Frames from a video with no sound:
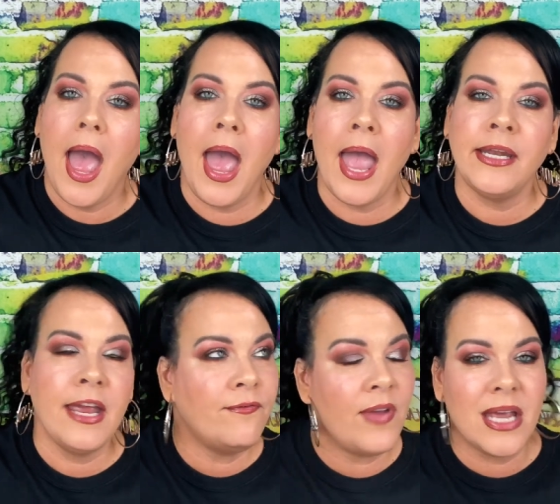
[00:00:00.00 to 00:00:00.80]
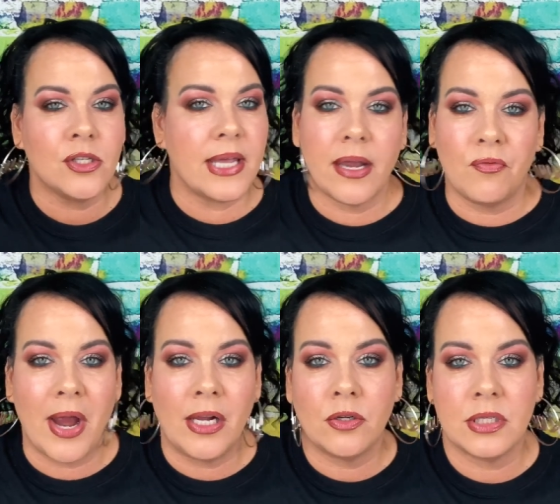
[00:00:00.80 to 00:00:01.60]
And it fades like a
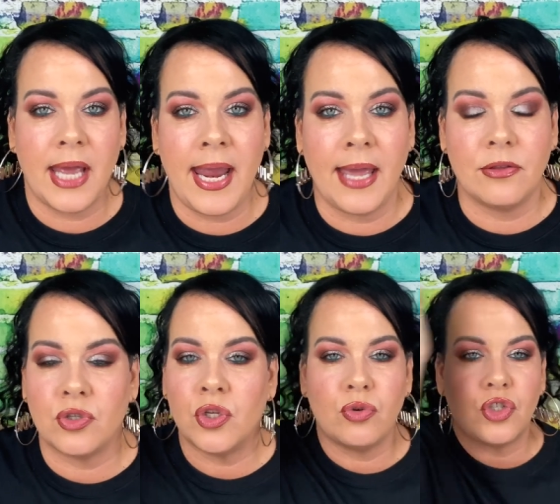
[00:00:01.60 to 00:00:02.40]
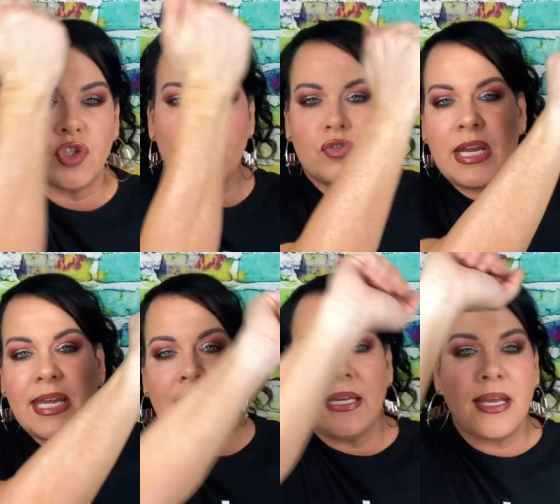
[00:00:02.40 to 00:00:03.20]
regular tan. There's no
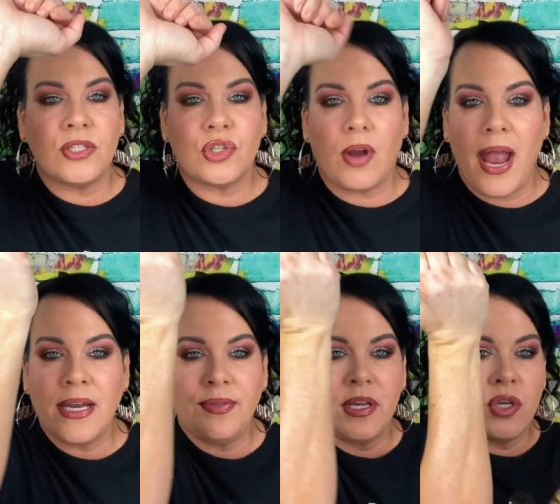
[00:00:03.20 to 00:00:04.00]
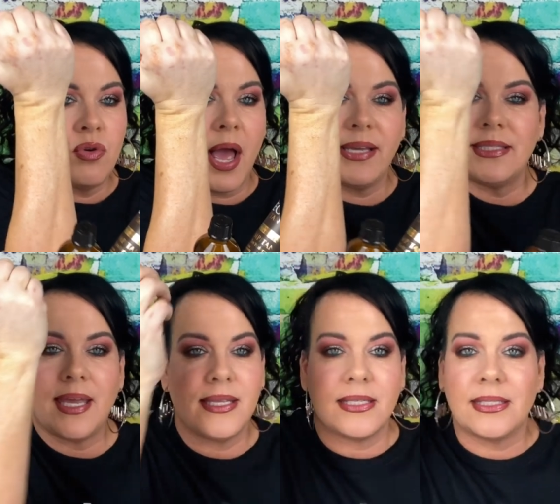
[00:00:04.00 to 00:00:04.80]
streakiness or anything you guys
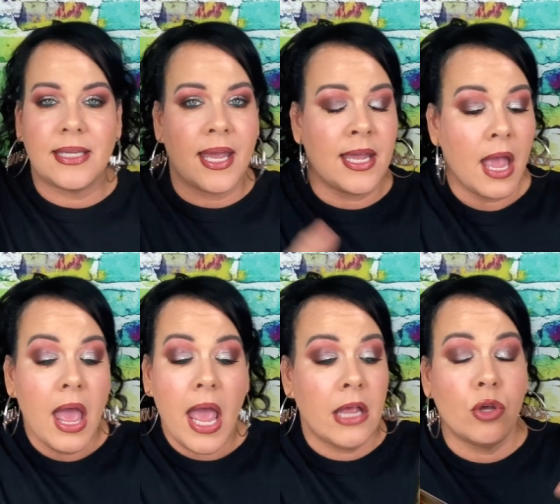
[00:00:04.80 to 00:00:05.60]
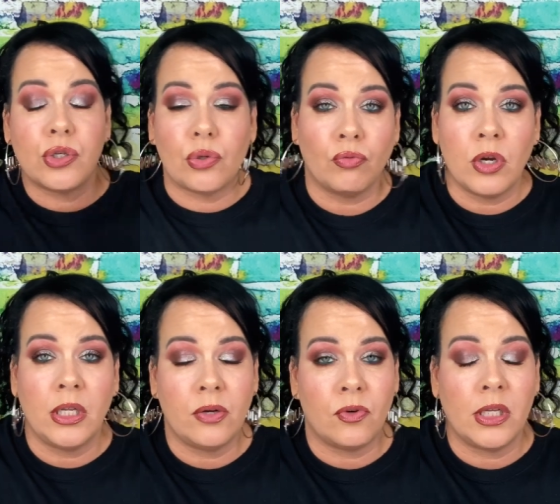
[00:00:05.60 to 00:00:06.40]
can see. It looks
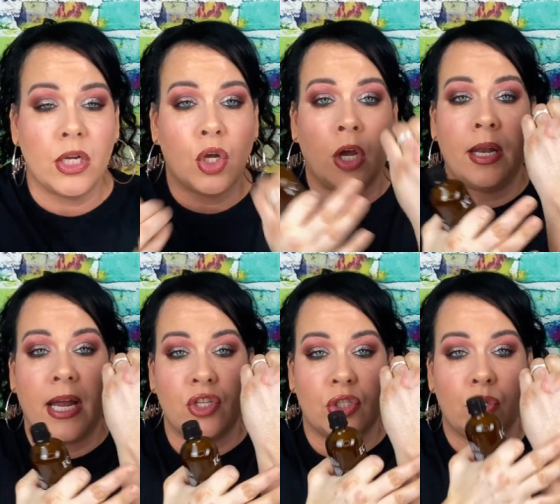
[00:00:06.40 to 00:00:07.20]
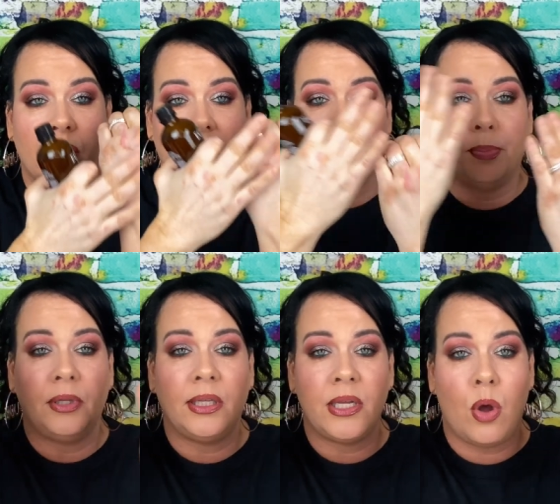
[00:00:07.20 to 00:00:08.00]
really, really good. I just took it
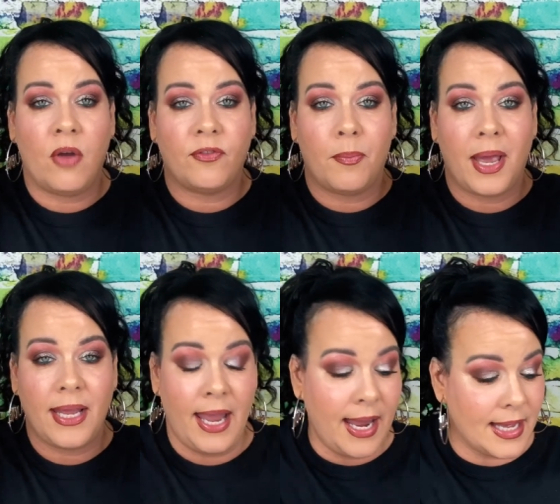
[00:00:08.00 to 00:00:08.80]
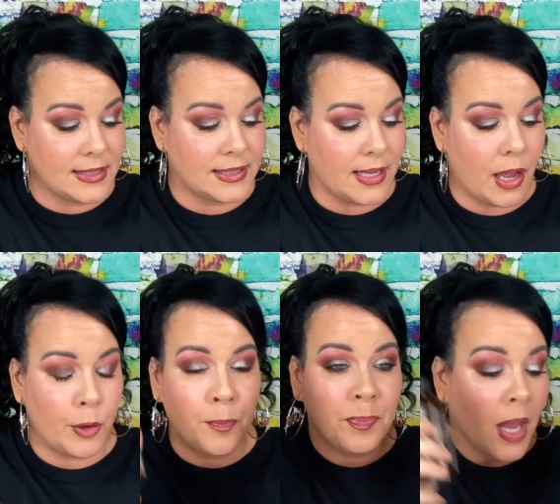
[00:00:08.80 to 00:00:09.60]
completely off of my hands though.